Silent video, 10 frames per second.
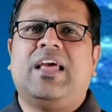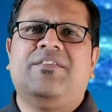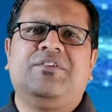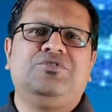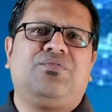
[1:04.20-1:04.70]
an
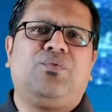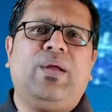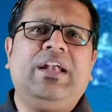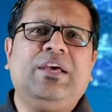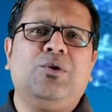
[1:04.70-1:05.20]
average of
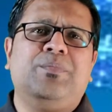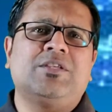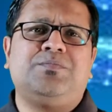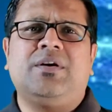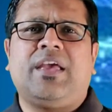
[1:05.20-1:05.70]
20
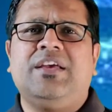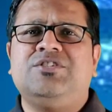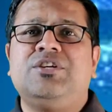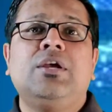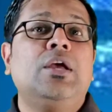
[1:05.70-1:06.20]
rupees per
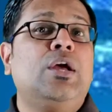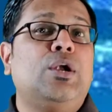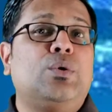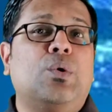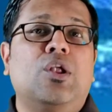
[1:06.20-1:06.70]
kg
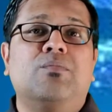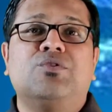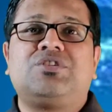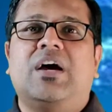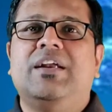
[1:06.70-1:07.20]
to
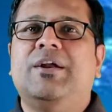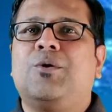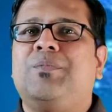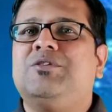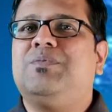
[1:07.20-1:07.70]
almost 100
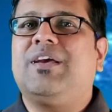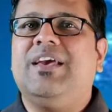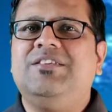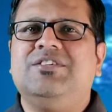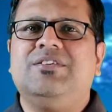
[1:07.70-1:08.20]
rupees per
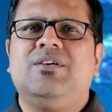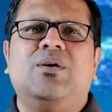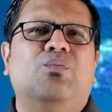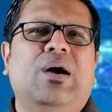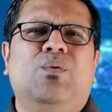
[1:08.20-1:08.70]
kg.
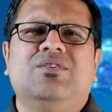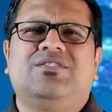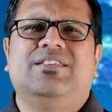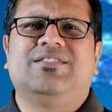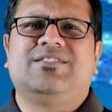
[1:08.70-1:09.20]
Why
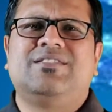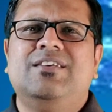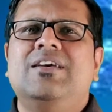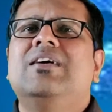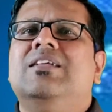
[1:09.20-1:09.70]
was this?
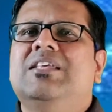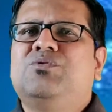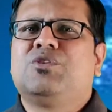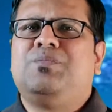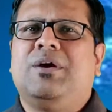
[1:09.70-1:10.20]

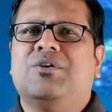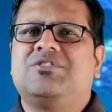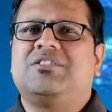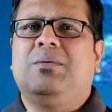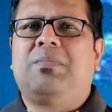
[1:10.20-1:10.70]
This was because
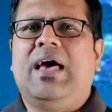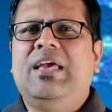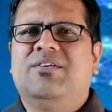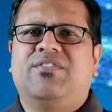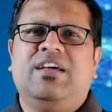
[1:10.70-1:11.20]
the
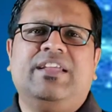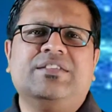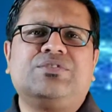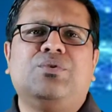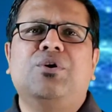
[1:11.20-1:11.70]
supply of
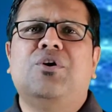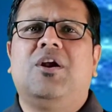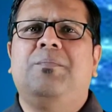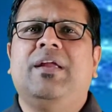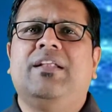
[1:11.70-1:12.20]
onions could
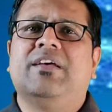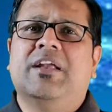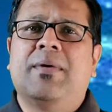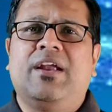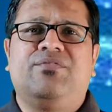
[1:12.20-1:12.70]
not meet the
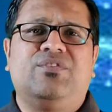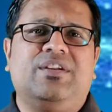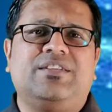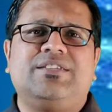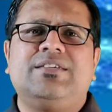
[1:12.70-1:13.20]
demand
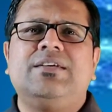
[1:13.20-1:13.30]
for it.